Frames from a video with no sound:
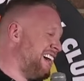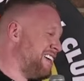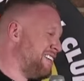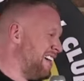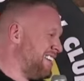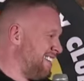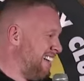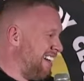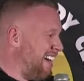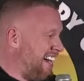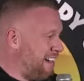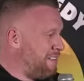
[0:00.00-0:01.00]
you answered it
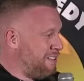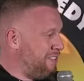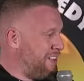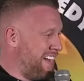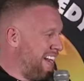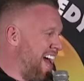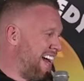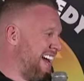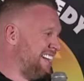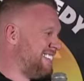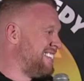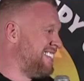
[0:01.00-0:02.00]
like it was fucking eggheads.